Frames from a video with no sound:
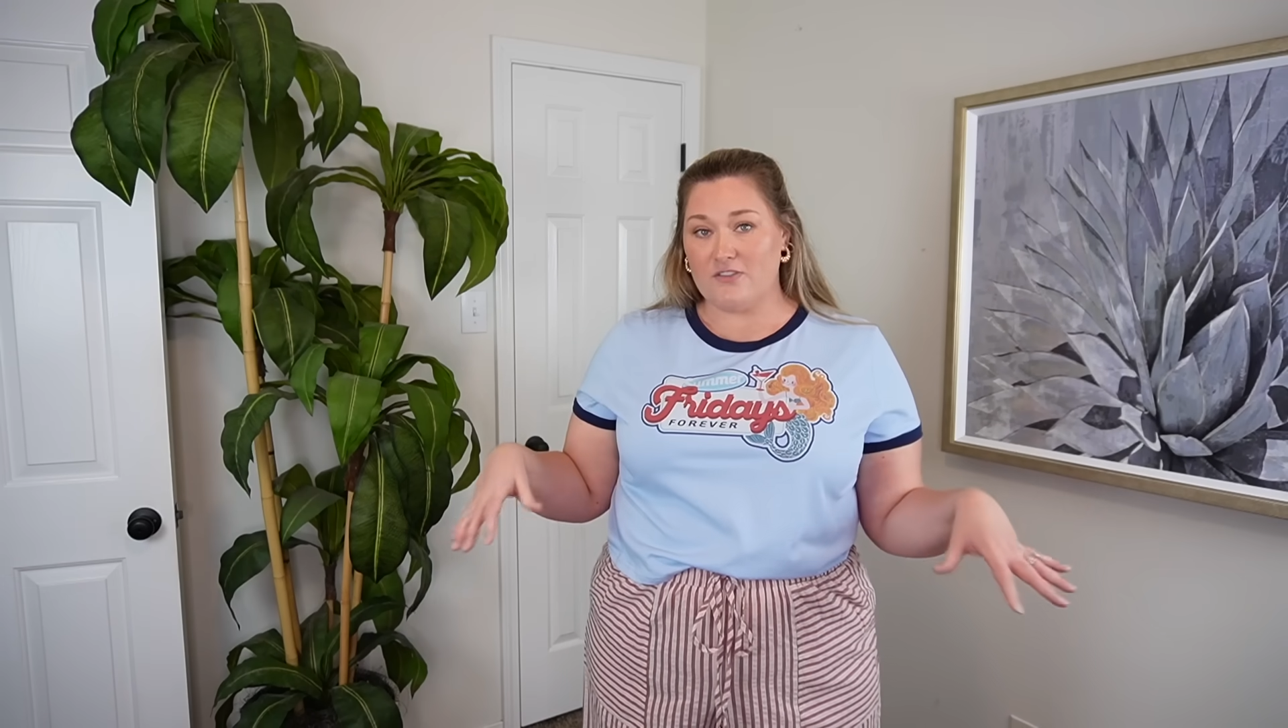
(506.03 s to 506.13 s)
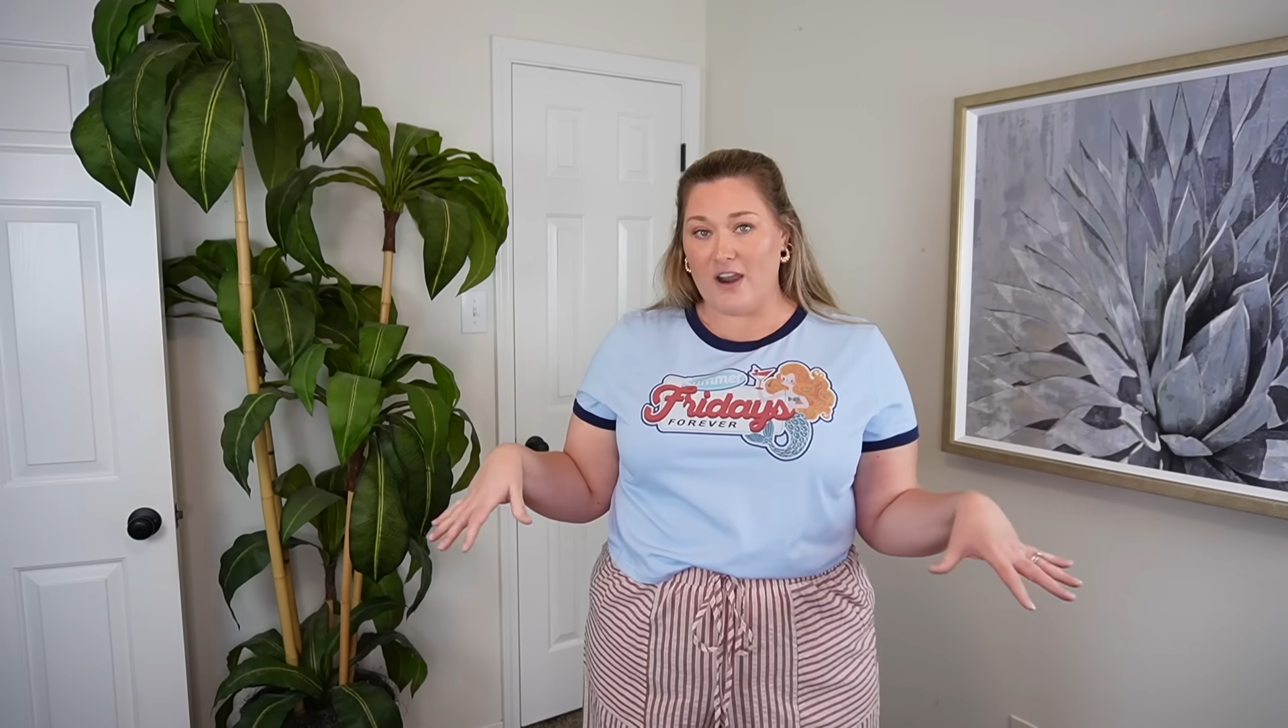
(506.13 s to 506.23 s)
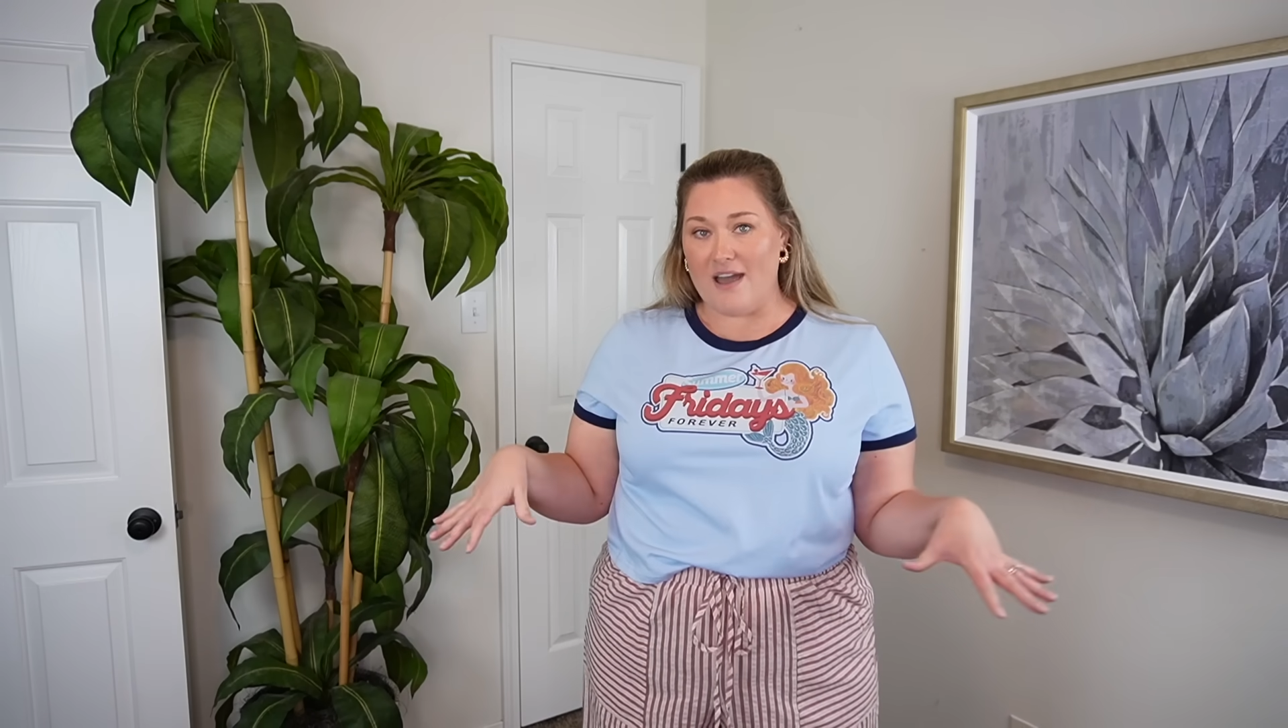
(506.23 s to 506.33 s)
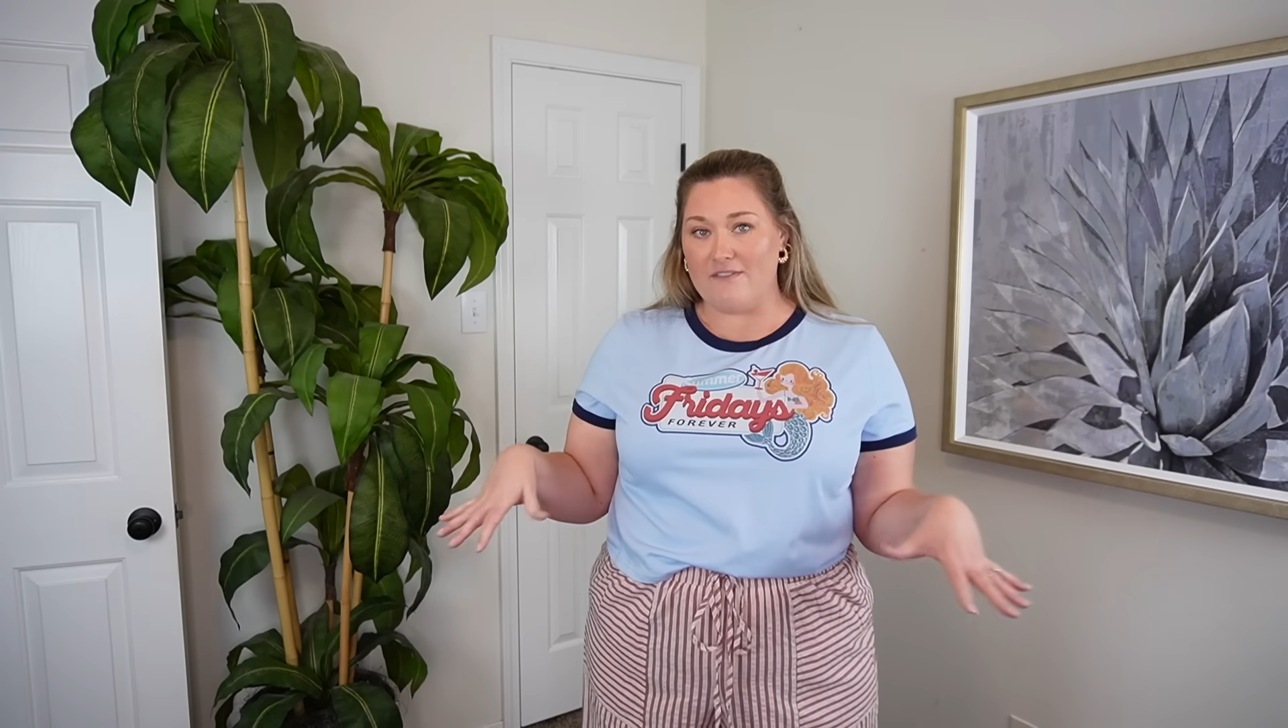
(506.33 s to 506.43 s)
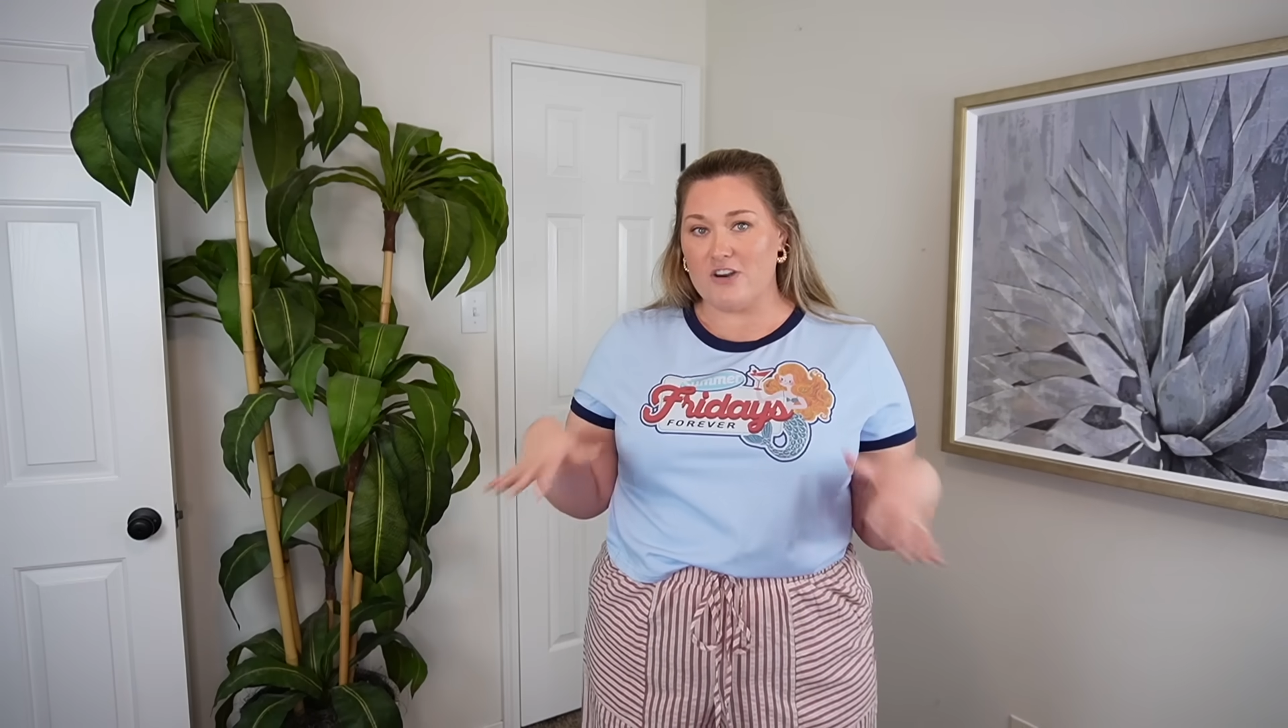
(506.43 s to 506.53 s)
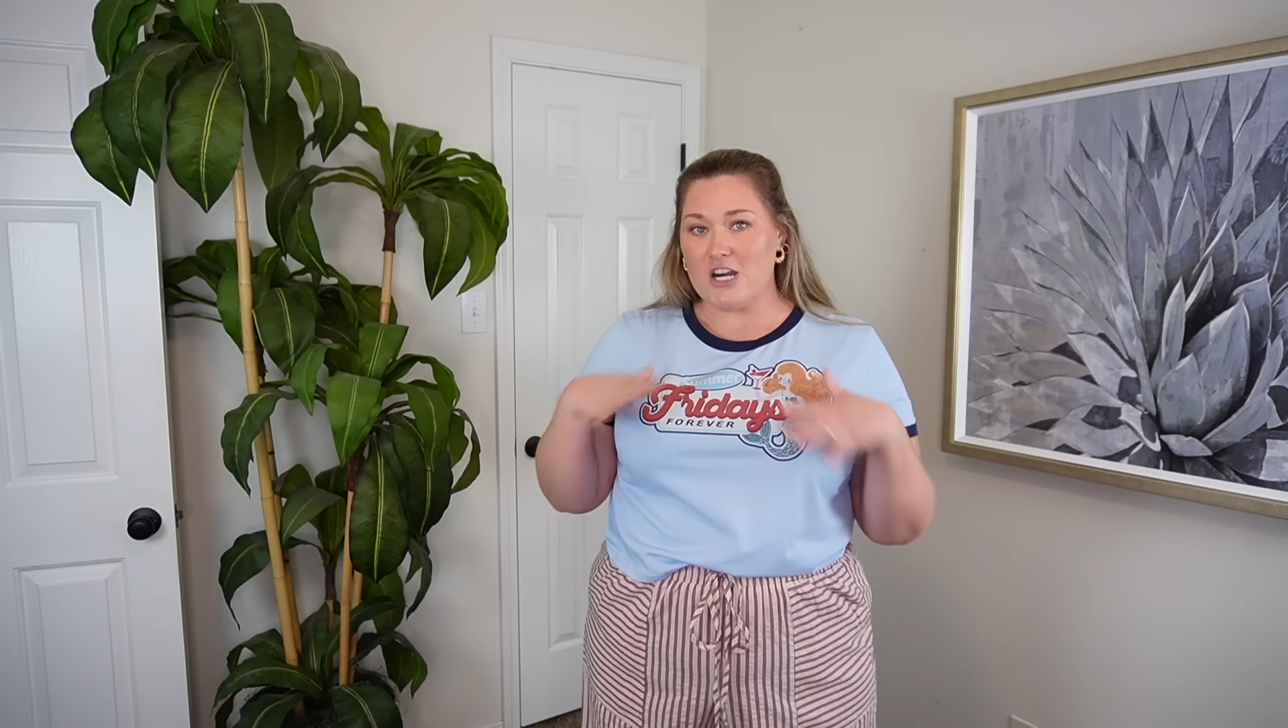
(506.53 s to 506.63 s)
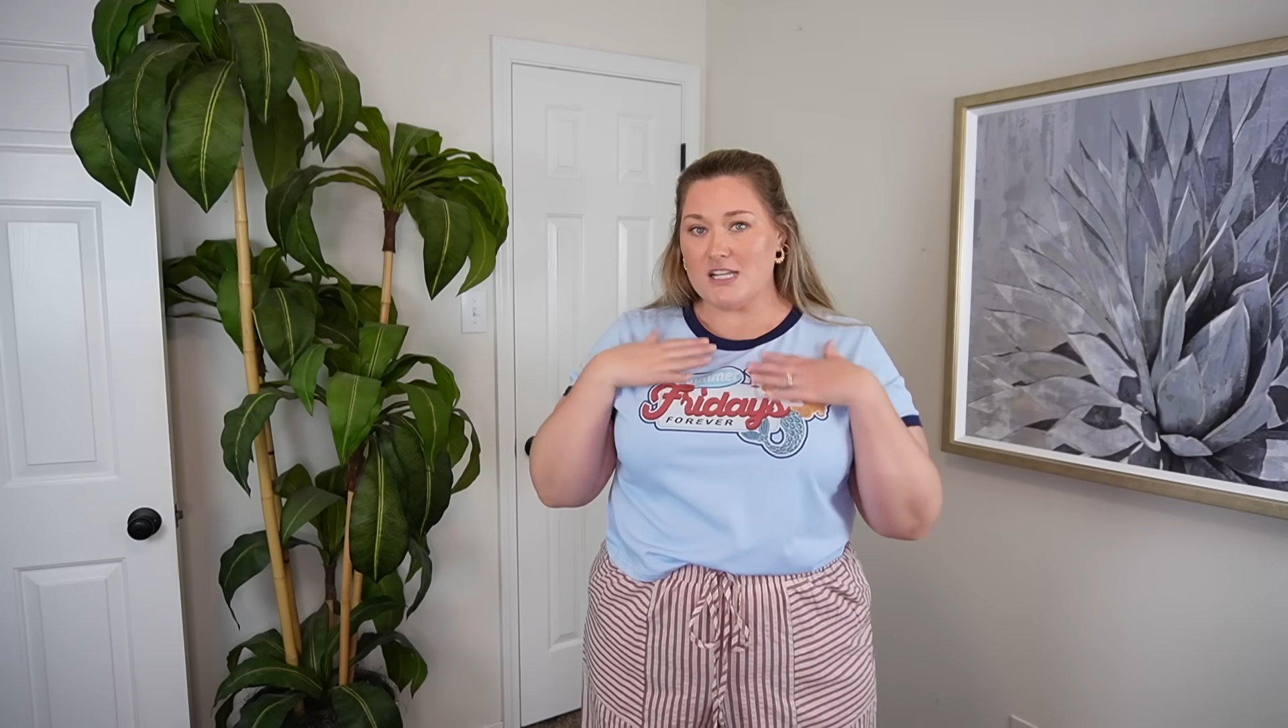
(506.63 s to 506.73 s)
Forever.